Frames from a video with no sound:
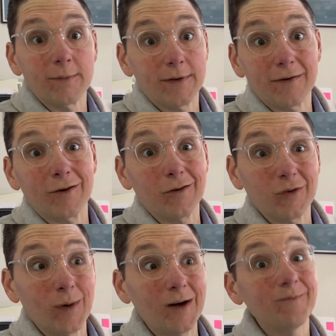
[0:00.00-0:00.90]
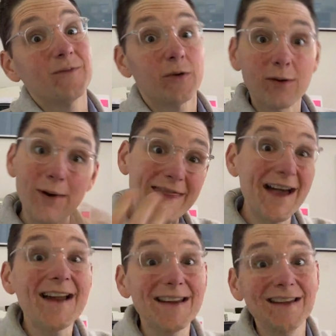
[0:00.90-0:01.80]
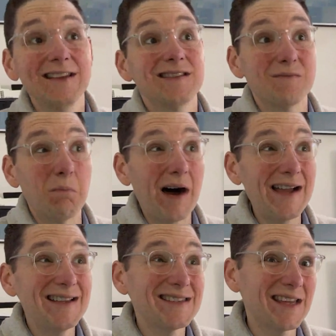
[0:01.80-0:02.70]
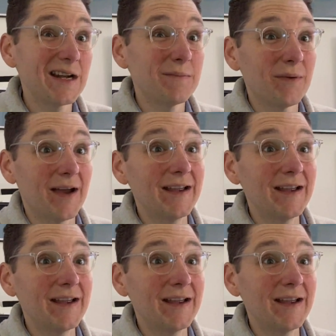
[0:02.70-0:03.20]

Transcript: material as well. So anyway, that is my setup